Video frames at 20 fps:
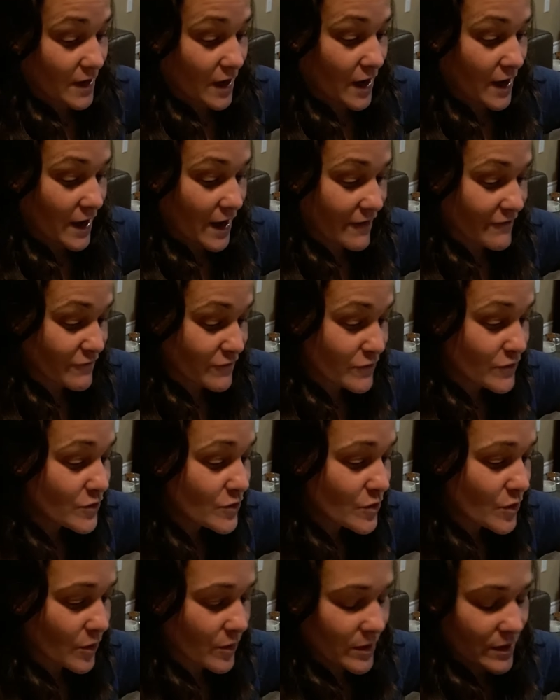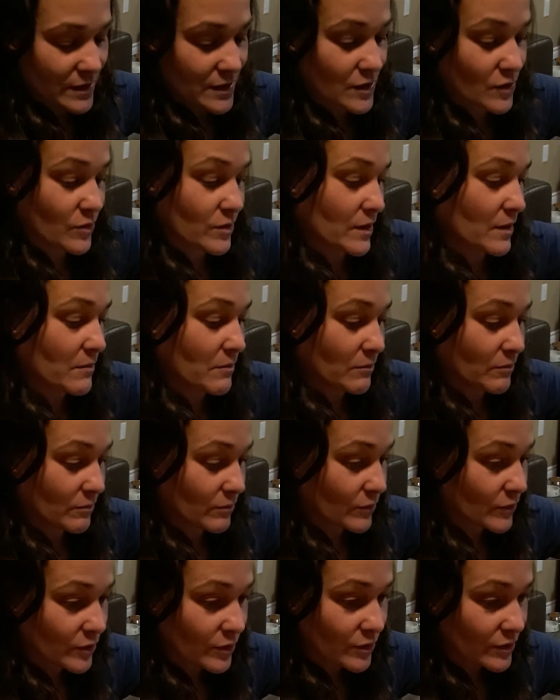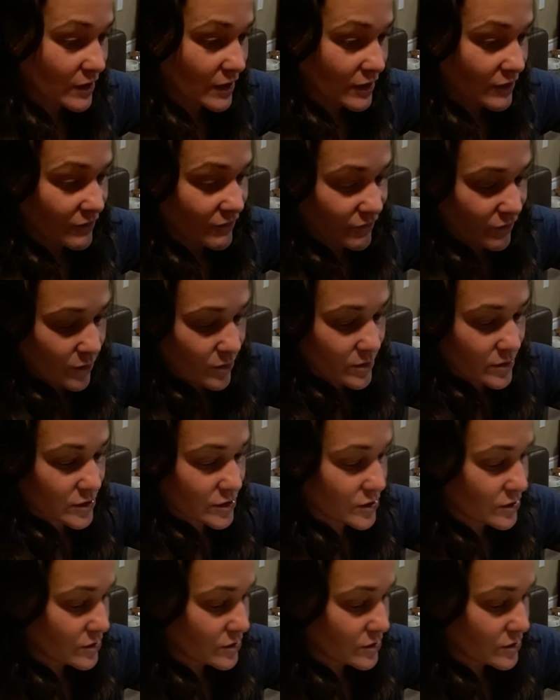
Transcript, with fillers: I have no idea what I'm looking forward